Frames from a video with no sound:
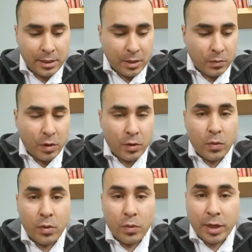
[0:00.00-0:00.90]
what
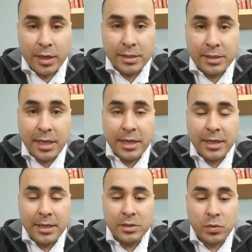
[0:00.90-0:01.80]
we're going to see
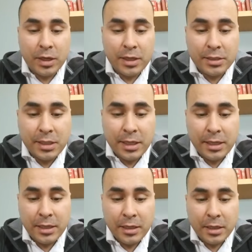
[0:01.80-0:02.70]
is we're going to
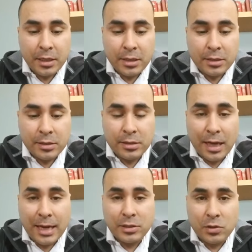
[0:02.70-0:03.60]
see
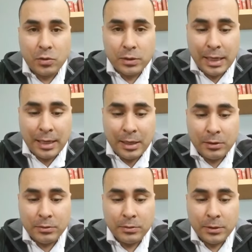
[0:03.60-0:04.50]
stocks go
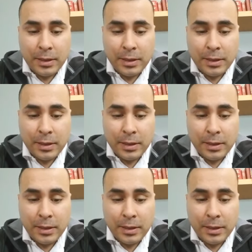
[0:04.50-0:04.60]
down,